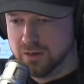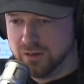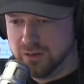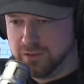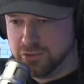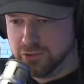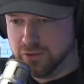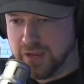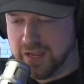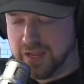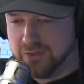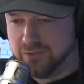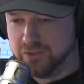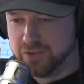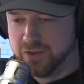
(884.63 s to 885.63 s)
Or did you
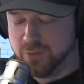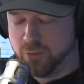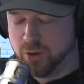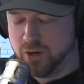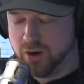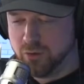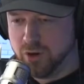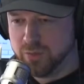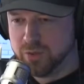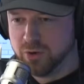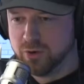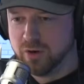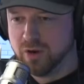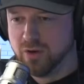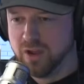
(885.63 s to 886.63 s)
have someone go up to
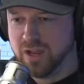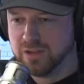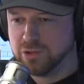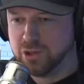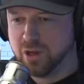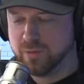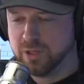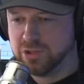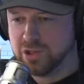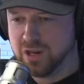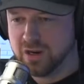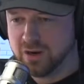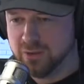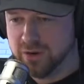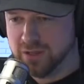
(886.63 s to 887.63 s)
her and go, "Hey, Chubby
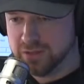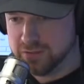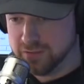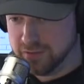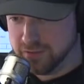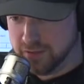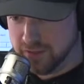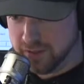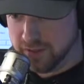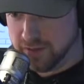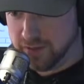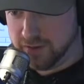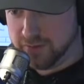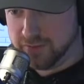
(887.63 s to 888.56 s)
Checker wants to talk to you"?